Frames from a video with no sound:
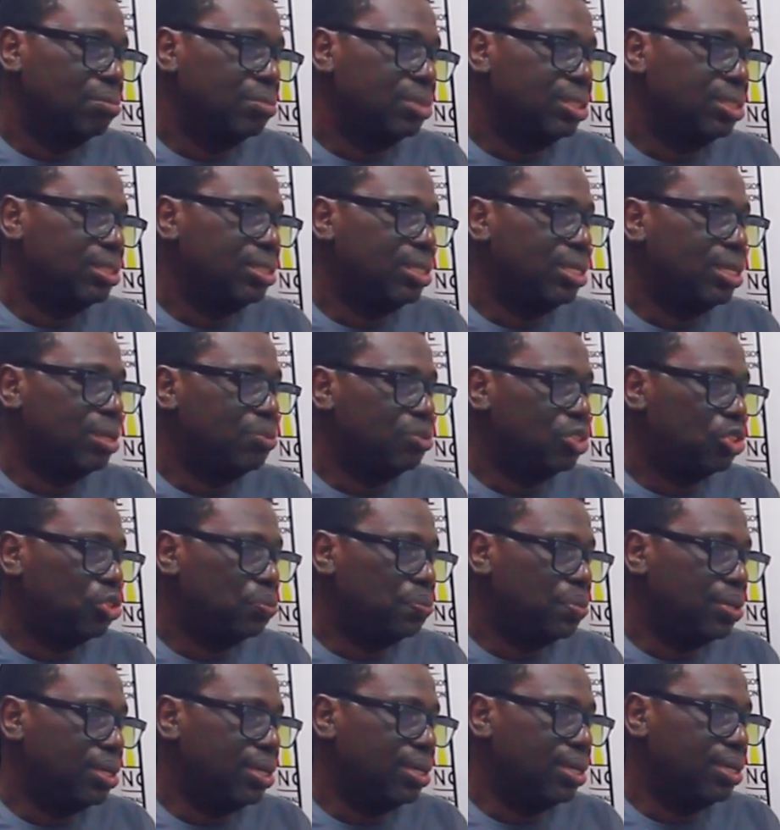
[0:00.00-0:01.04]
seems
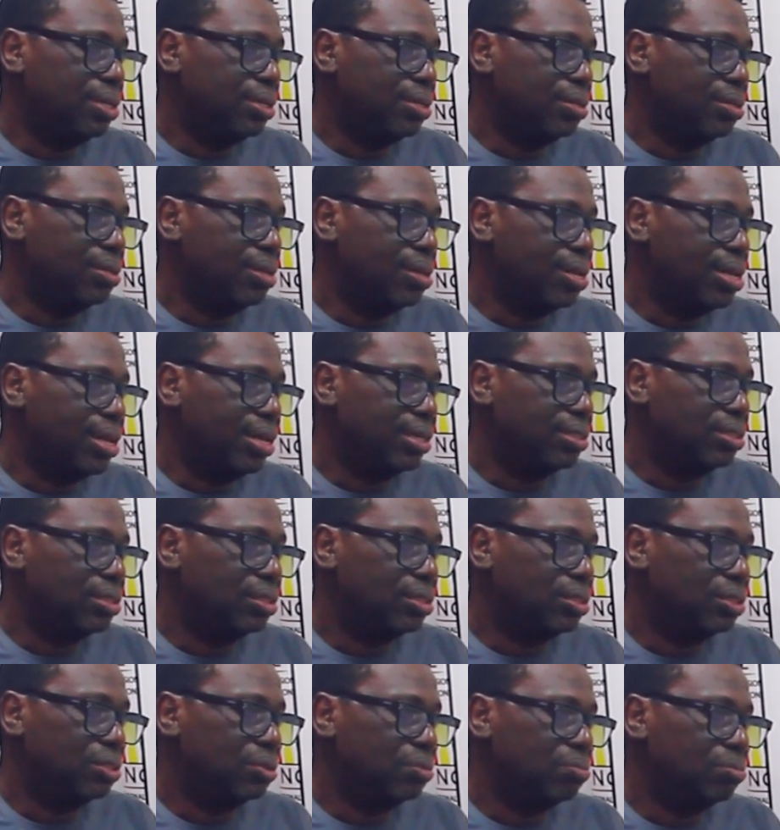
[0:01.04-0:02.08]
to be
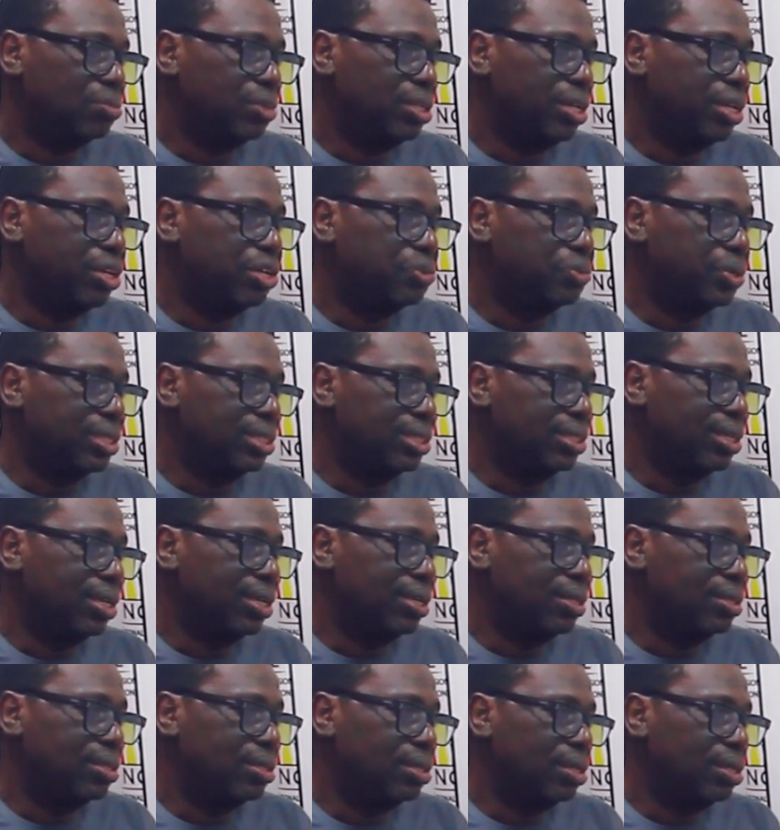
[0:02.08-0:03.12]
less
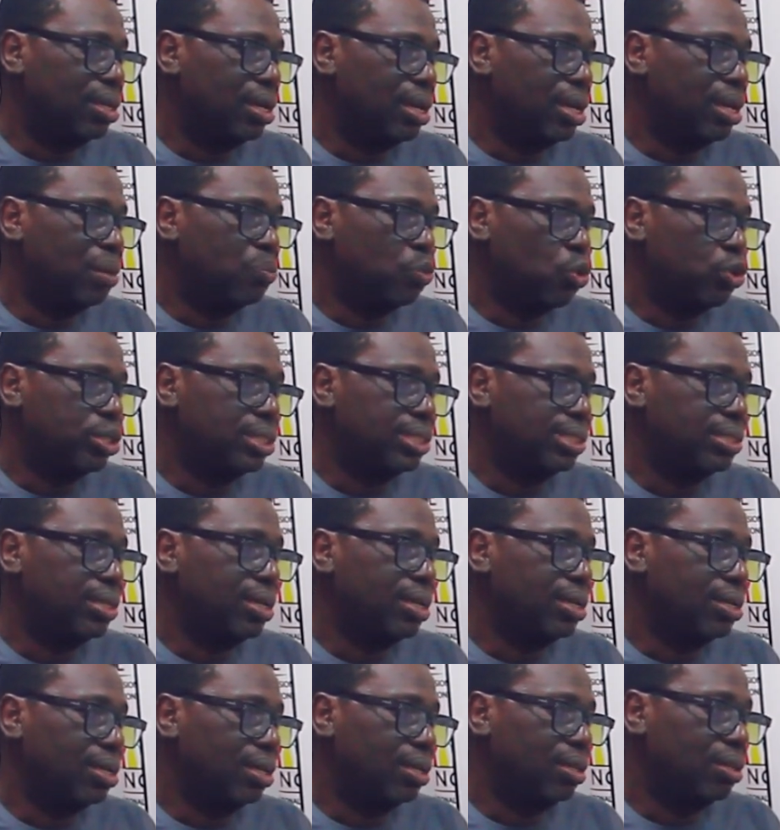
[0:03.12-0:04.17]
interested and more
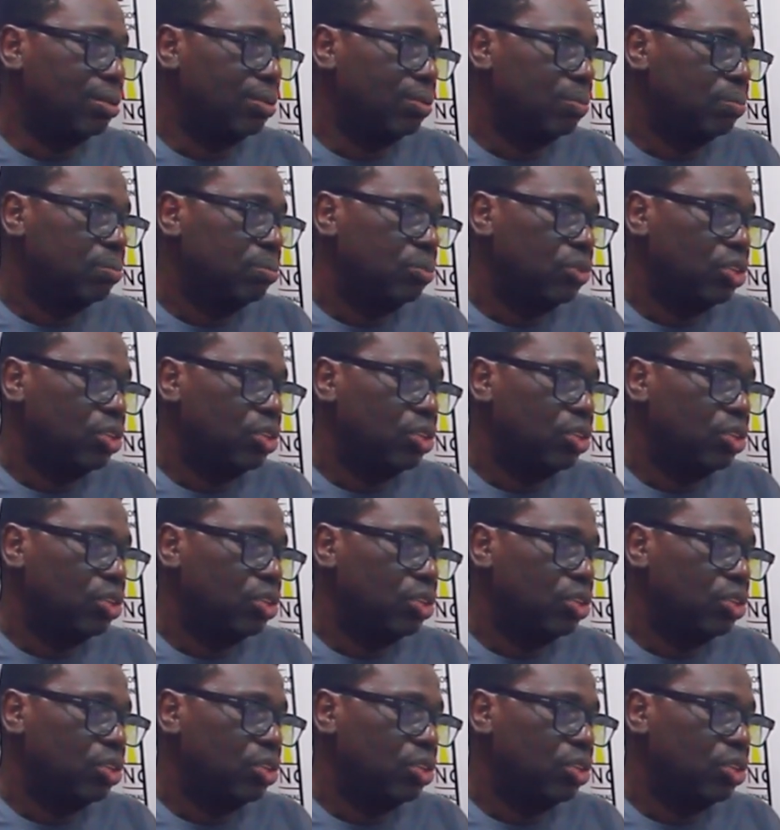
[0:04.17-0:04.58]
cynical